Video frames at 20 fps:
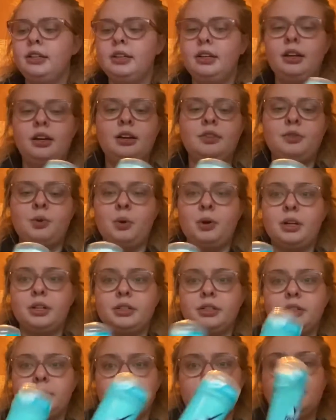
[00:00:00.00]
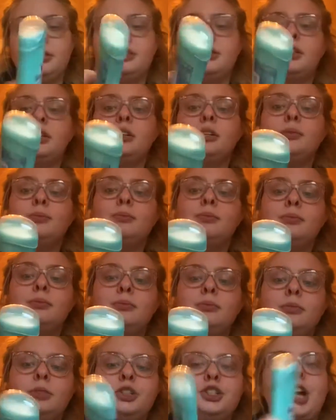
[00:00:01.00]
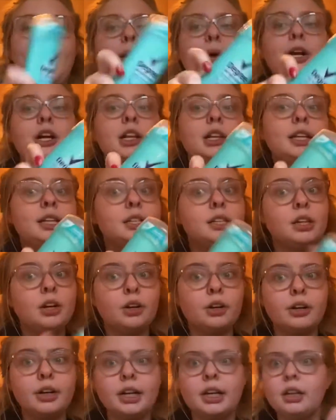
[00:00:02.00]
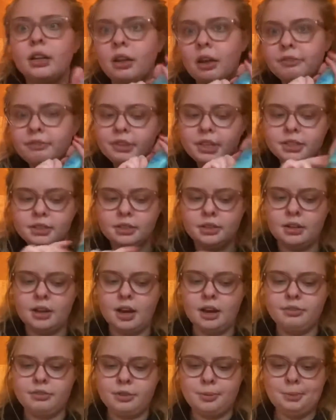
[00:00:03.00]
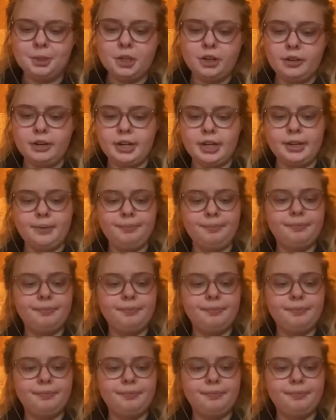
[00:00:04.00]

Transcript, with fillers: of course, just some shower clean deodorant. Love this stuff from Degree.